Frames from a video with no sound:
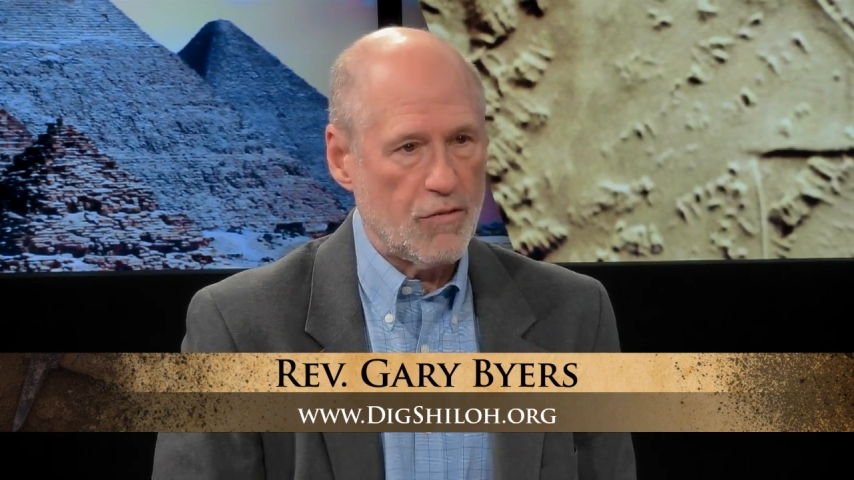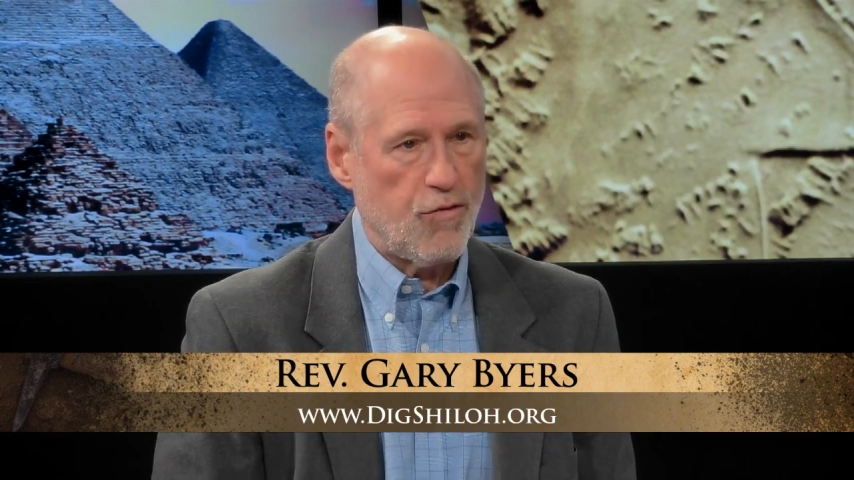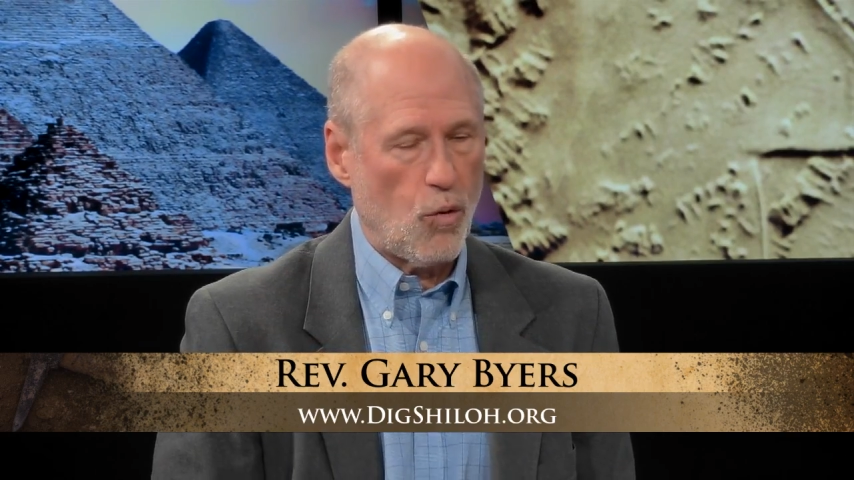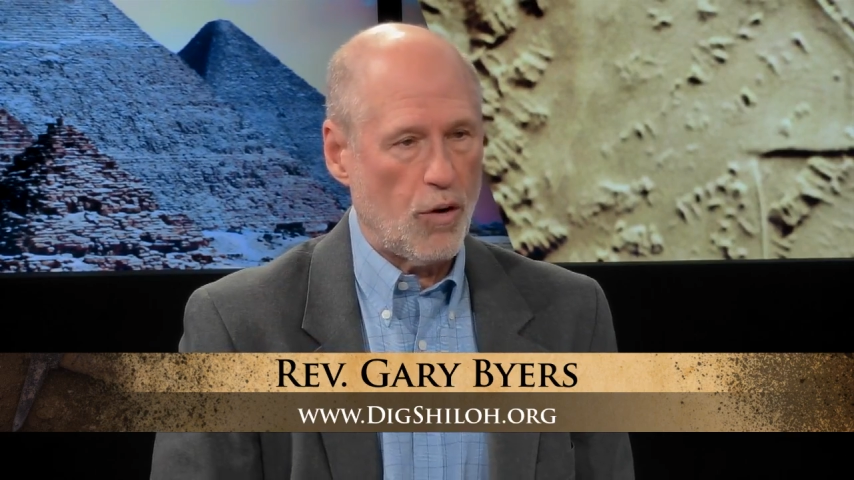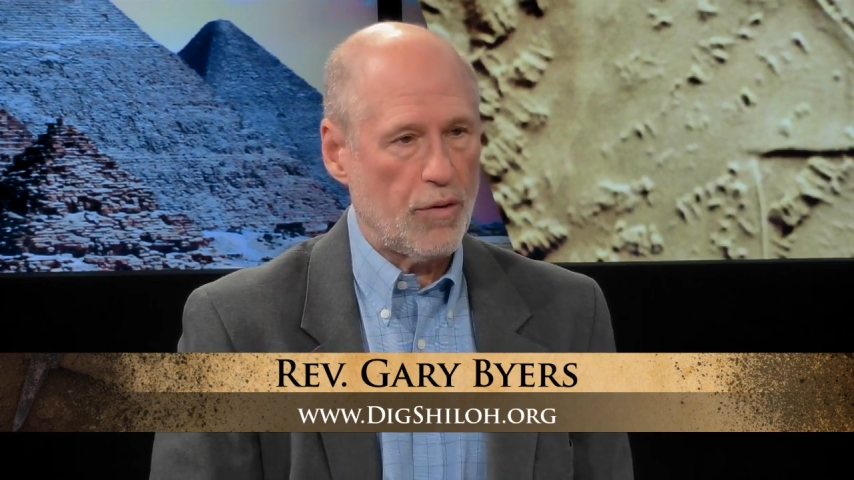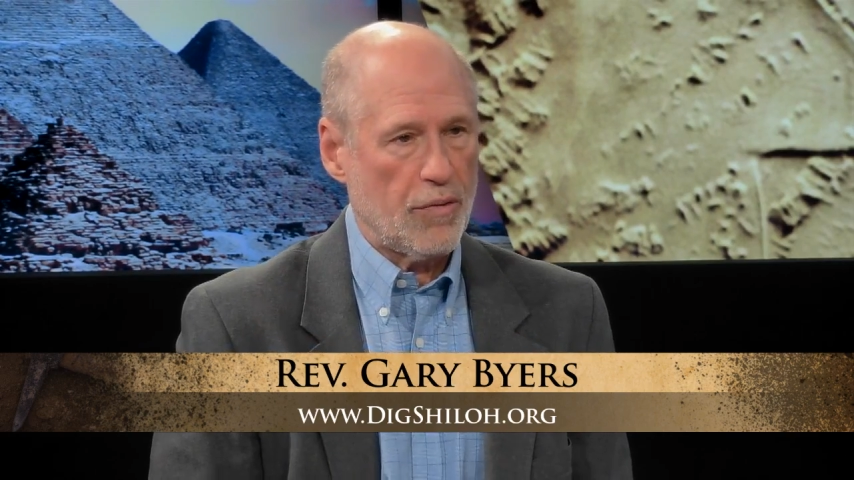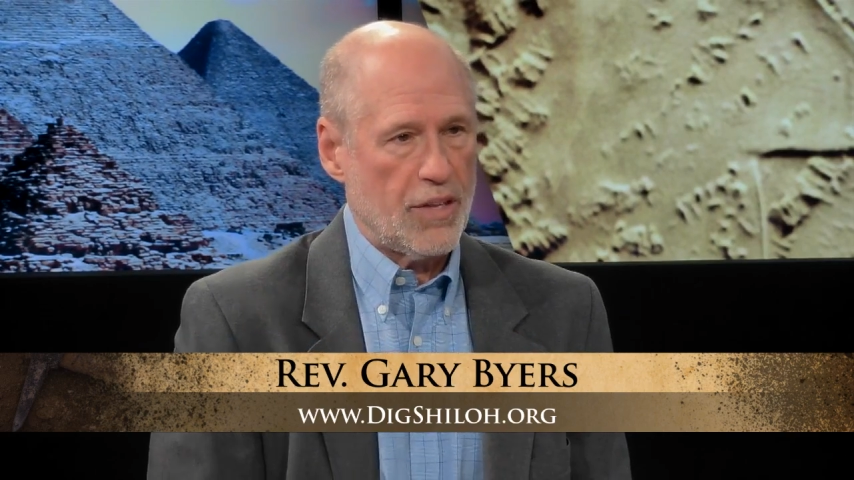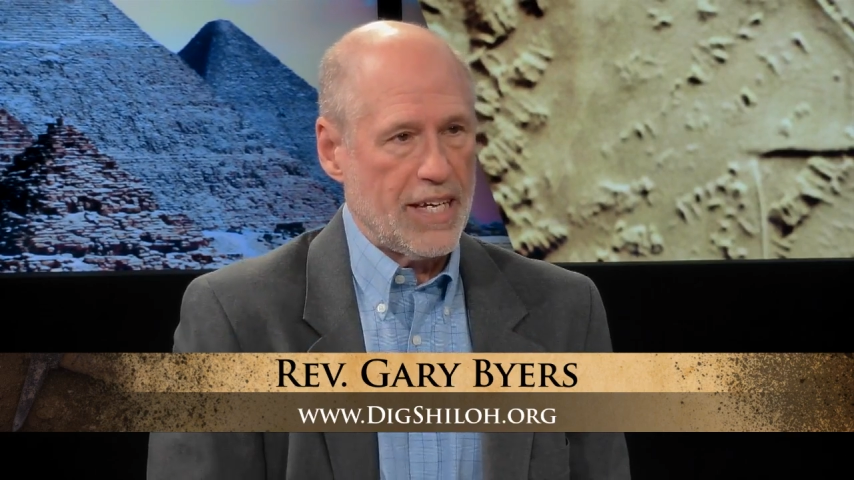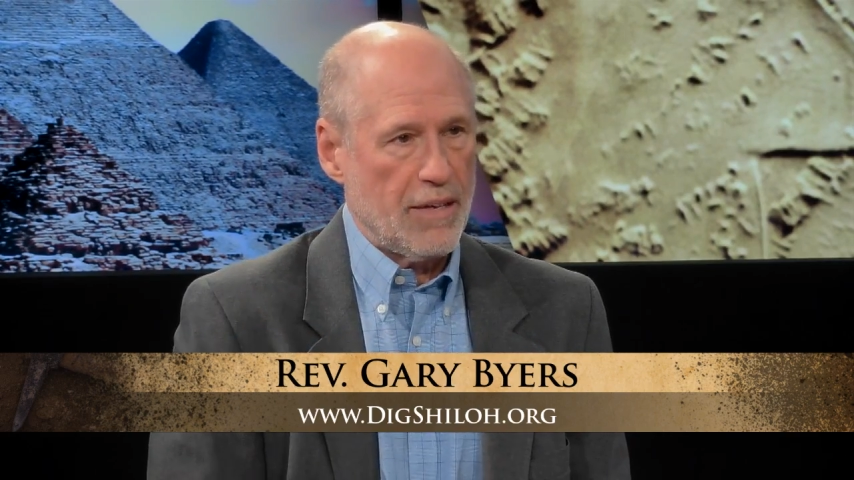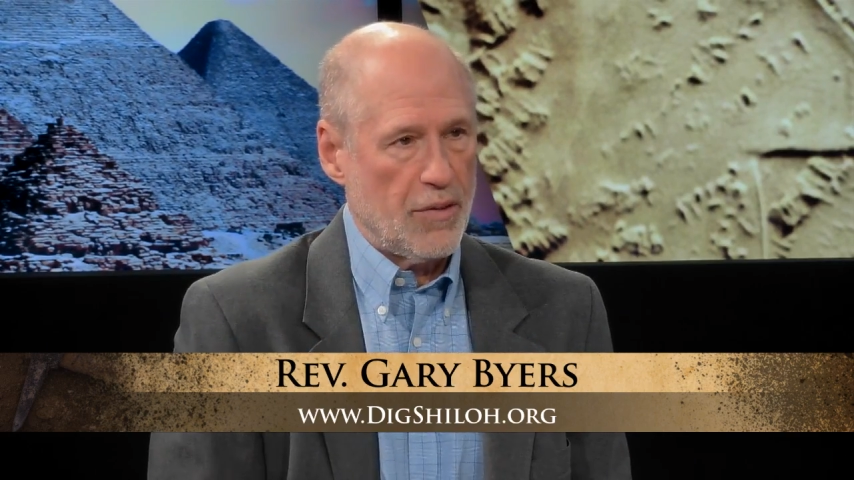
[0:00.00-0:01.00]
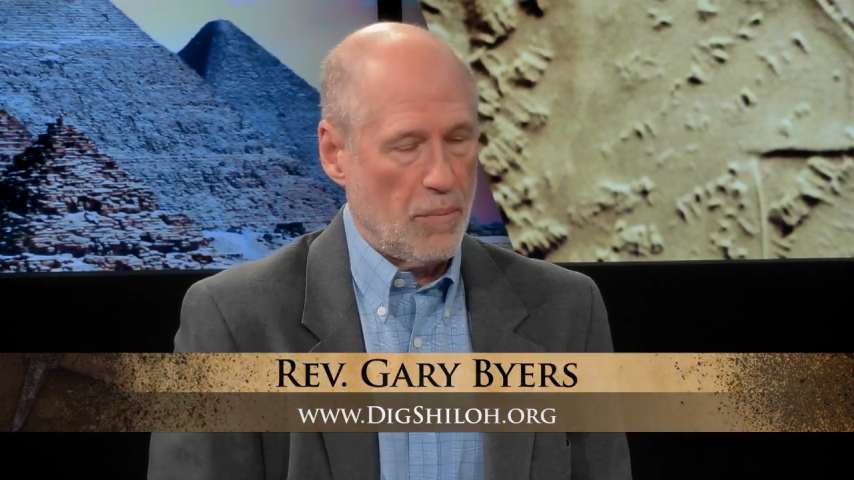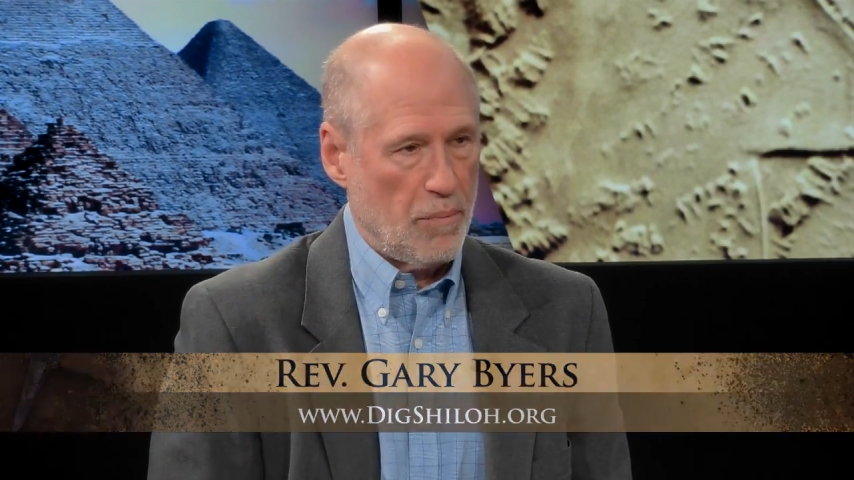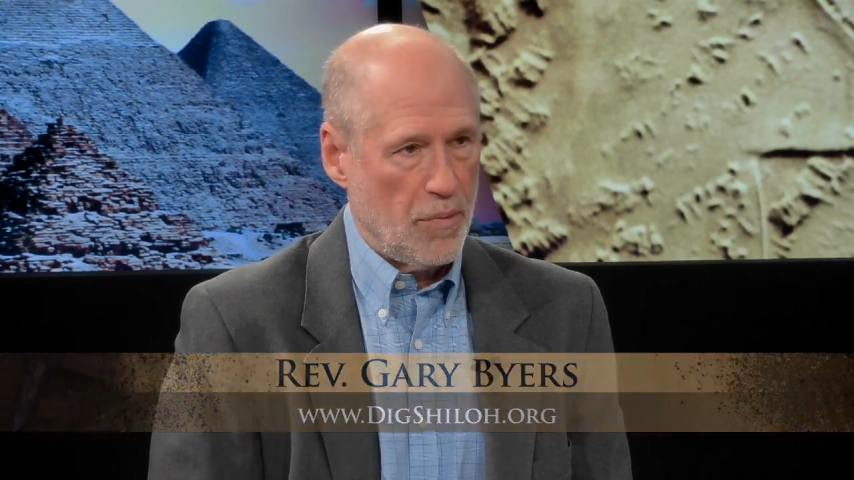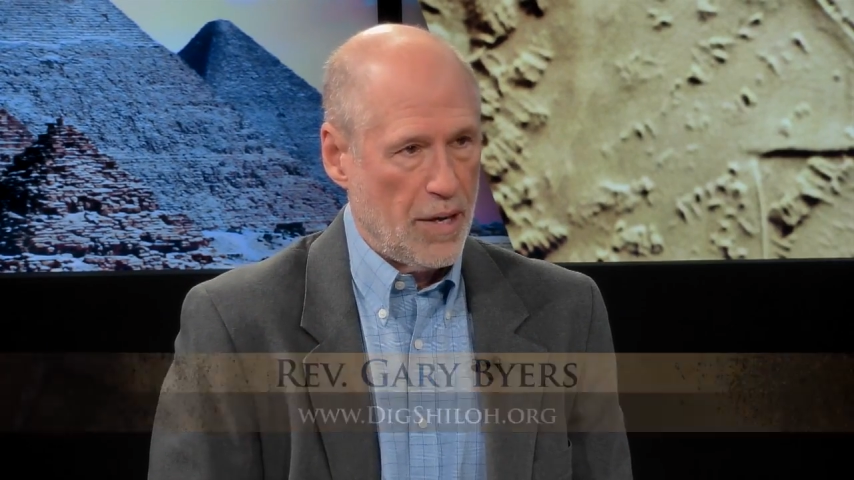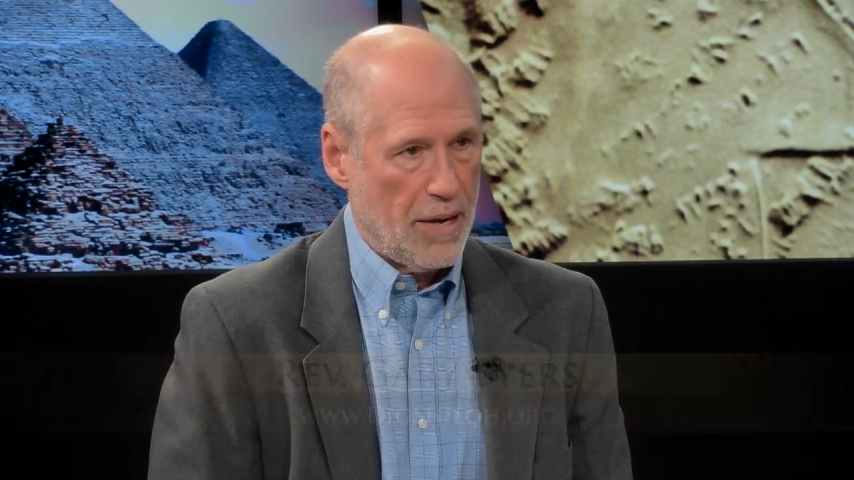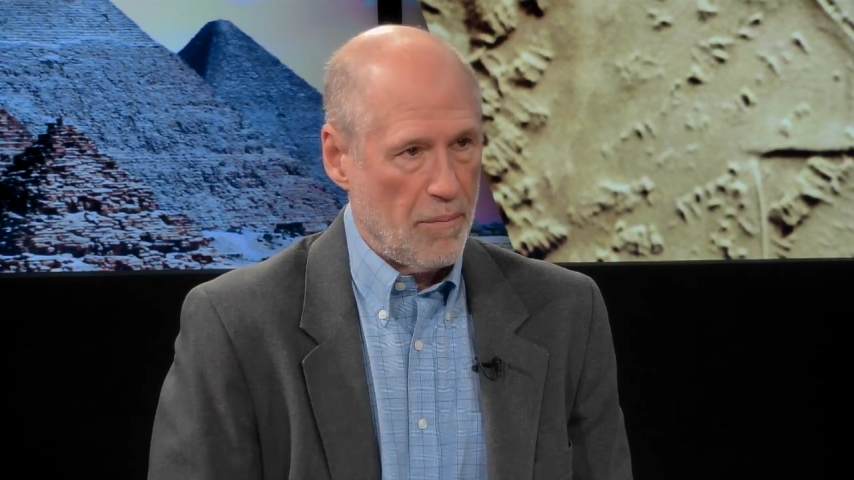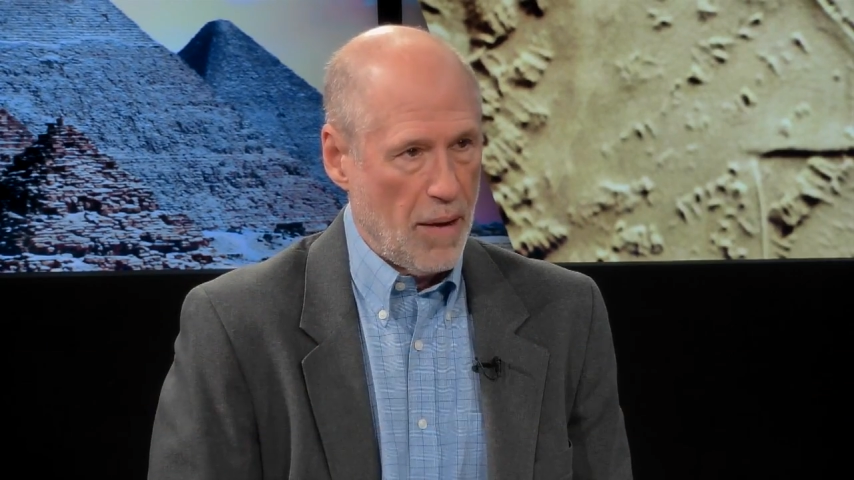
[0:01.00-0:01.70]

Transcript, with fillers: for the, the, the,